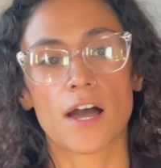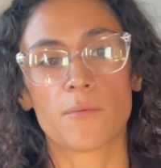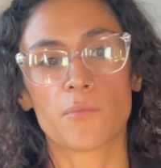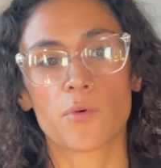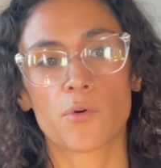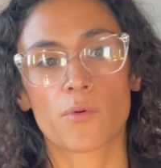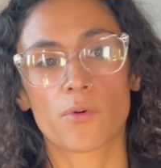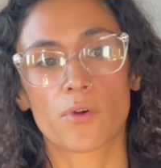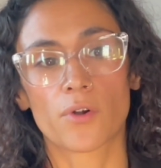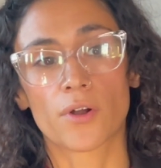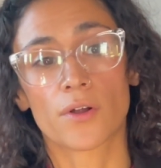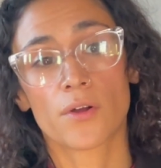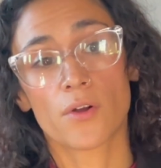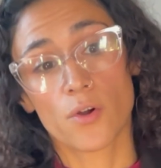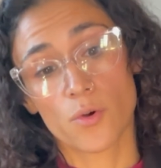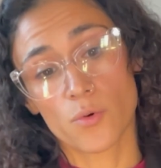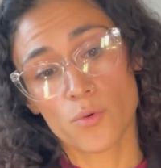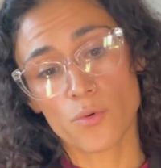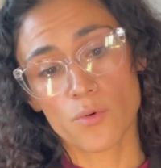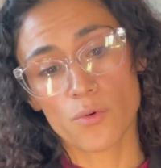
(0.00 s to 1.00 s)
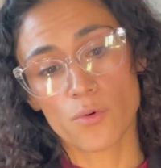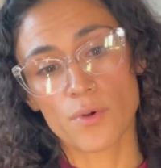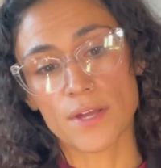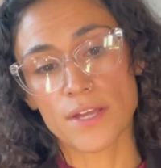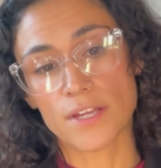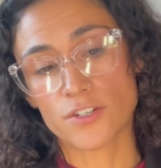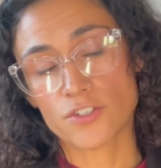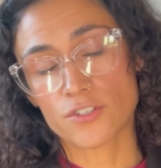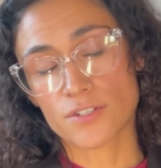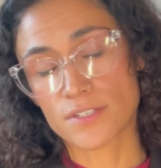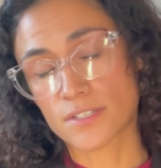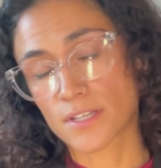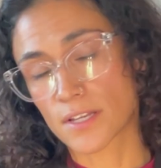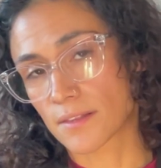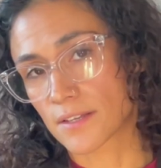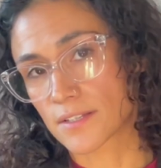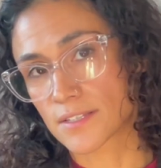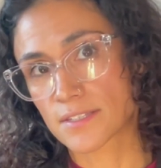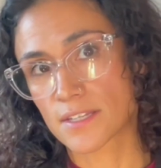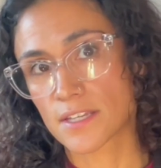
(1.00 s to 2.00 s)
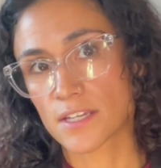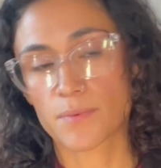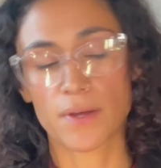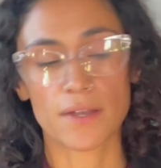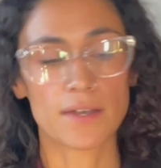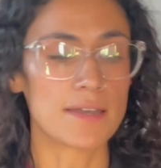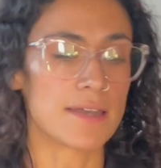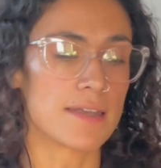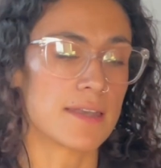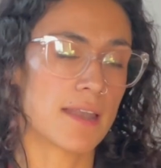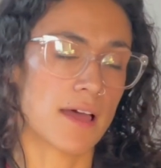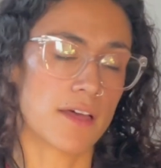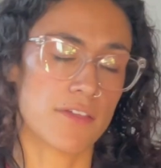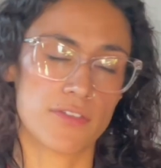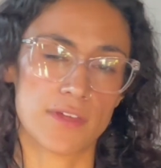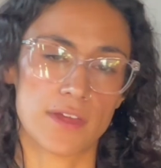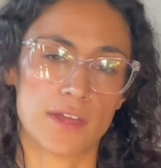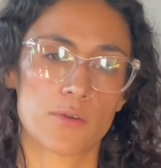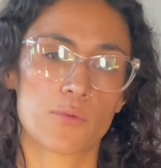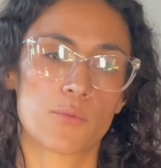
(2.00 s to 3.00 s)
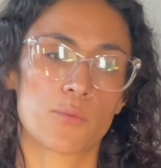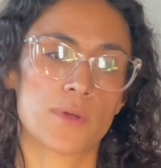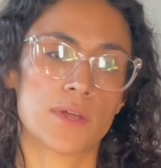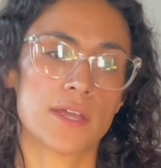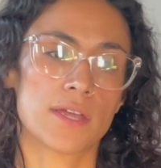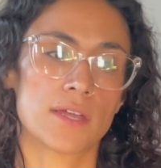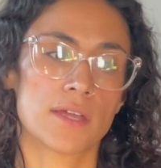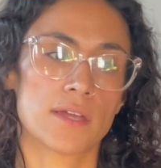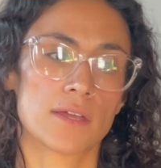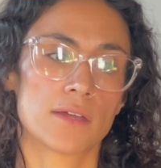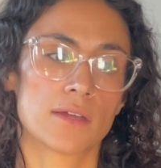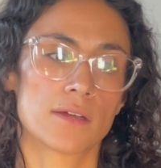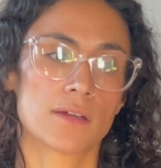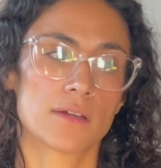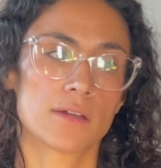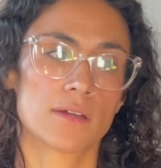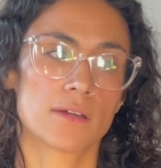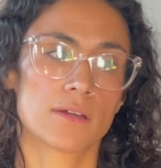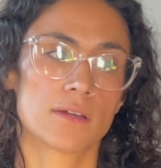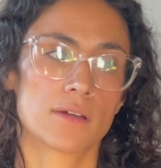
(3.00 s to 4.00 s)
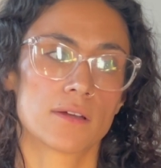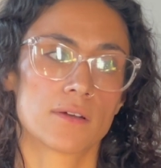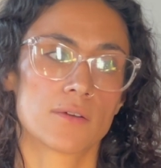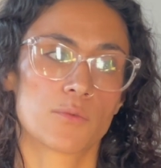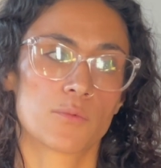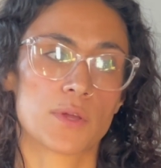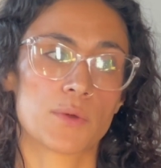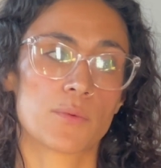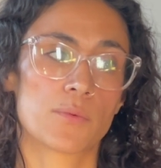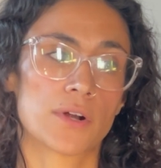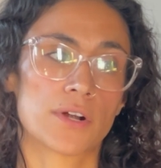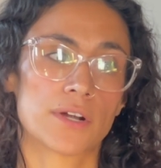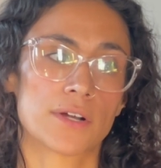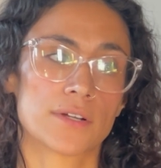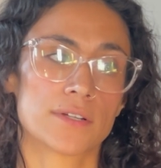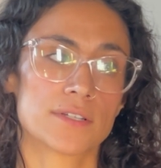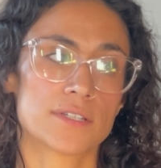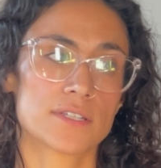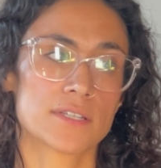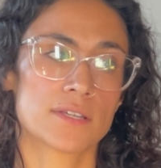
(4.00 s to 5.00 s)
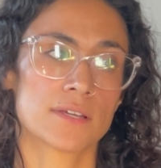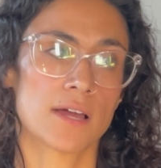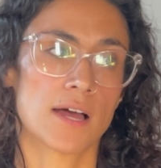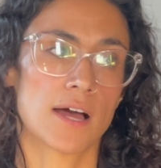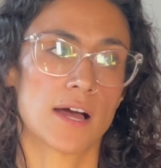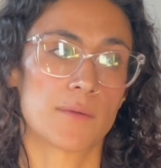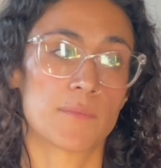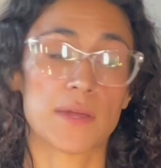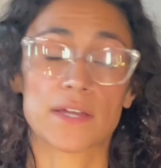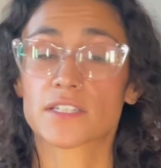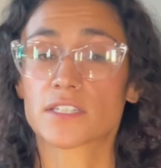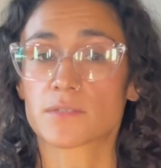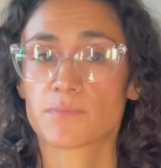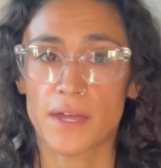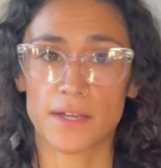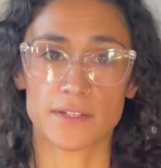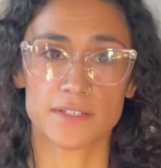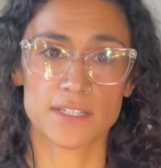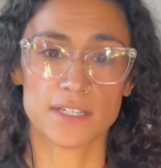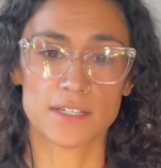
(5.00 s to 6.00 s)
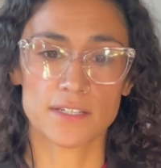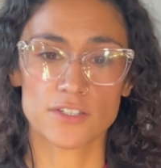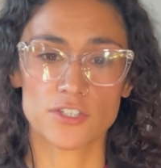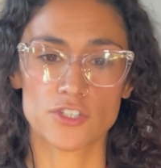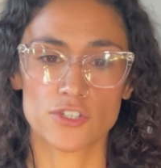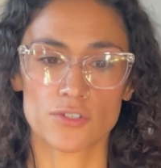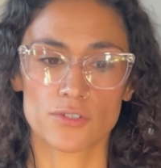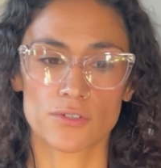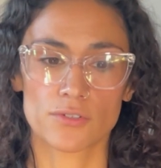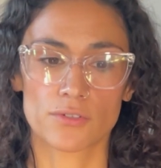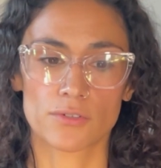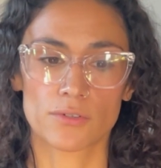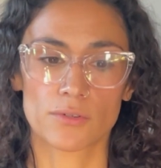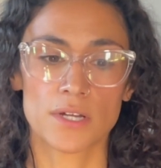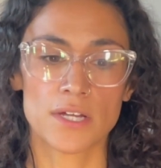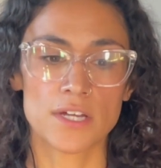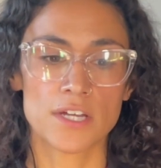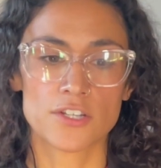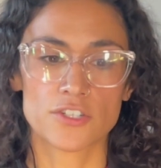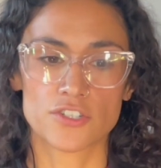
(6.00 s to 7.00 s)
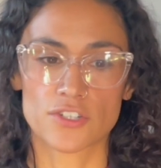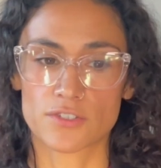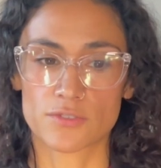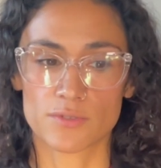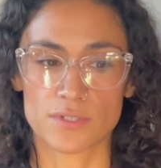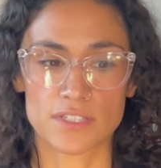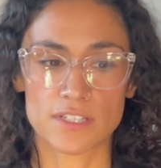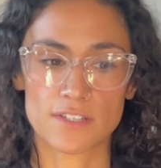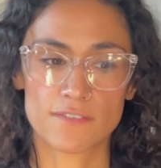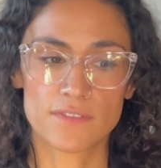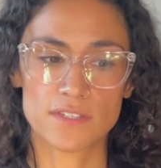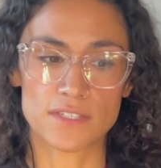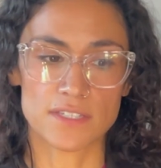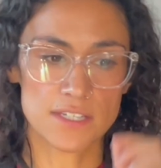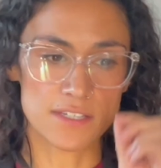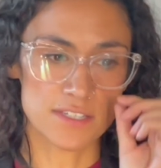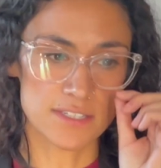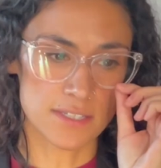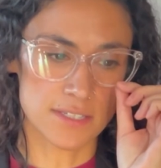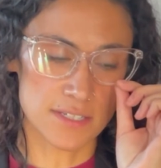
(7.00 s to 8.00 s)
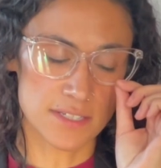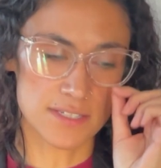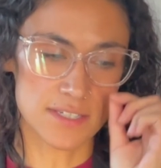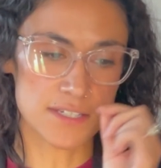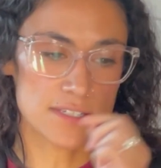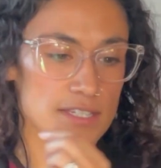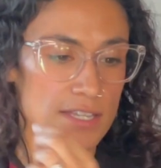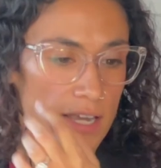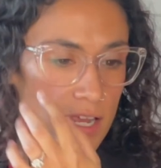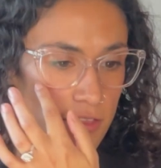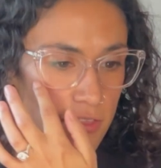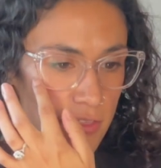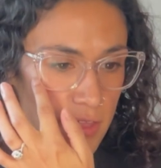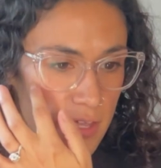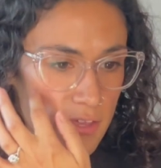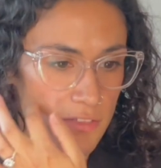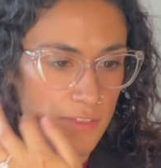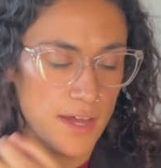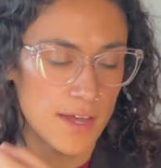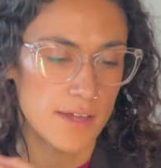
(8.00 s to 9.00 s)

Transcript: or, ooh, interesting, let's think about it, nothing. We weren't expecting to just receive the cease and desist, and I think